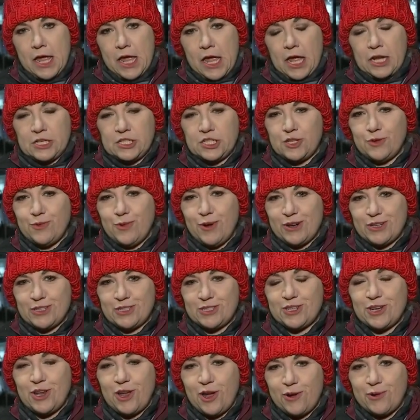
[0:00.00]
And she wanted
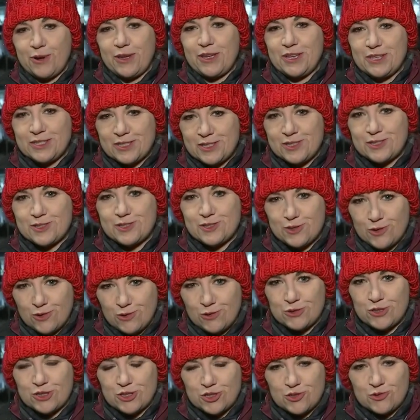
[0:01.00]
to know is the school
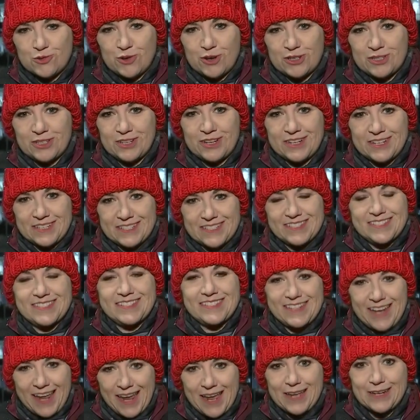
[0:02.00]
district going to
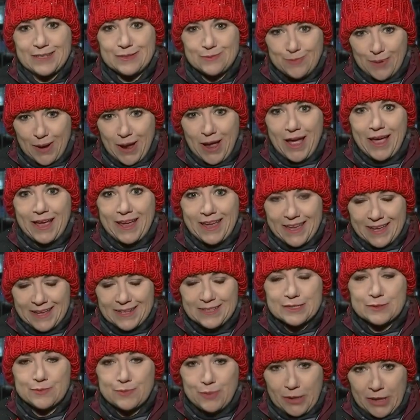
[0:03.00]
stand by
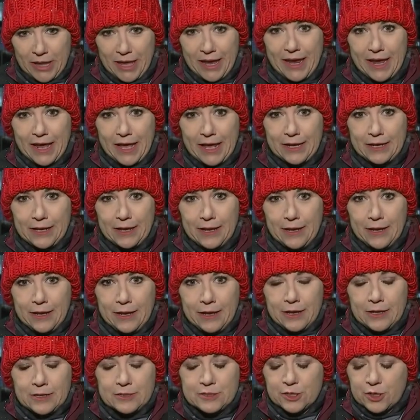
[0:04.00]
its plan
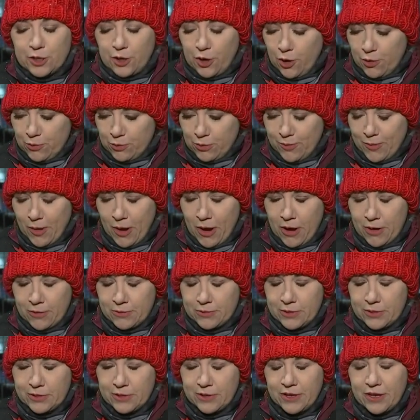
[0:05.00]
to go remote
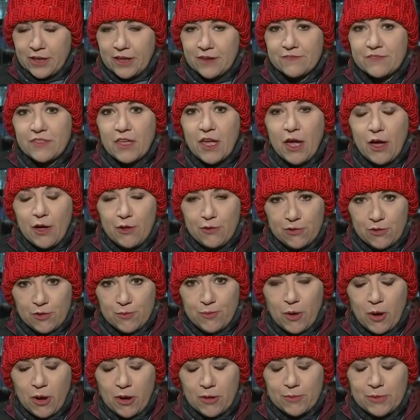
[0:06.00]
if the health
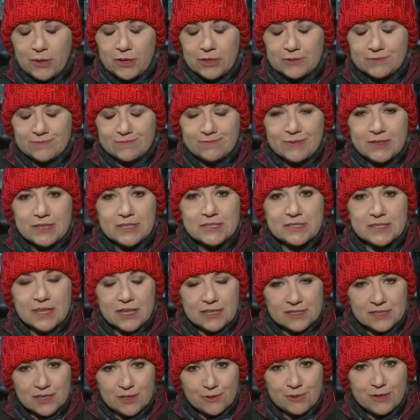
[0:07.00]
department
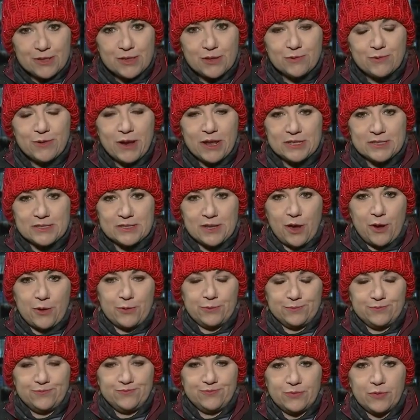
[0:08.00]
says they're in the red
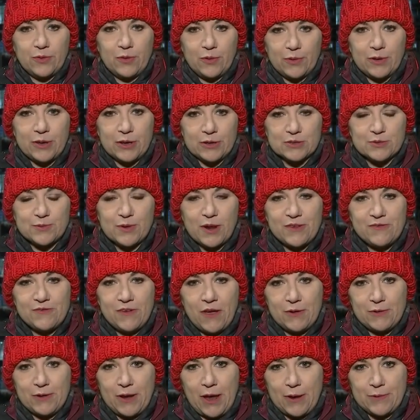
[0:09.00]
zone? Well, here's what I
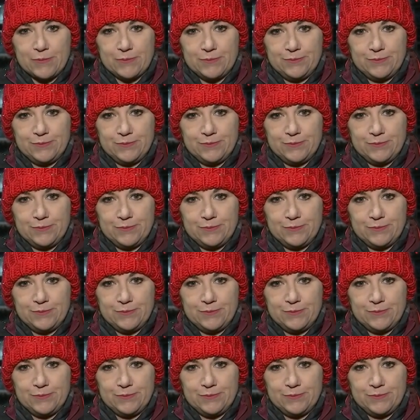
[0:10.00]
found out.